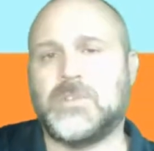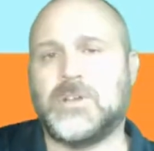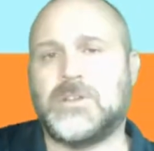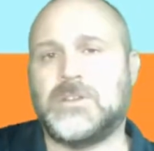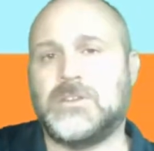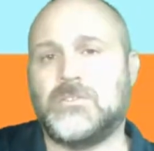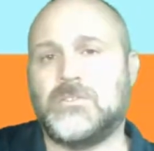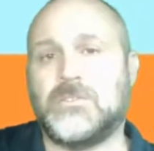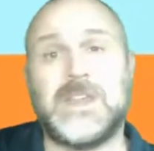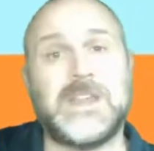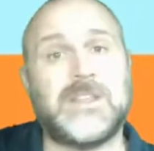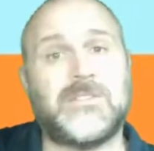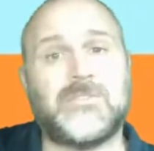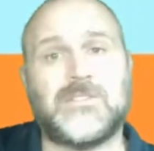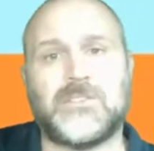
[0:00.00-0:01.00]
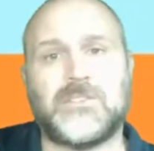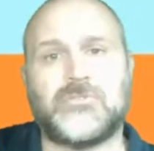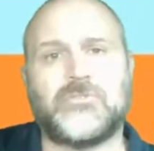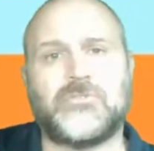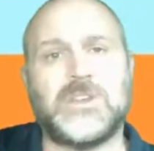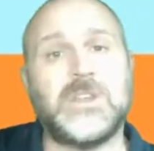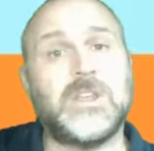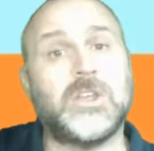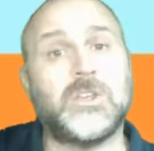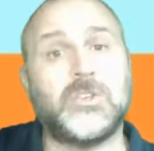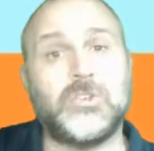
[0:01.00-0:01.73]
blood in your ancestry,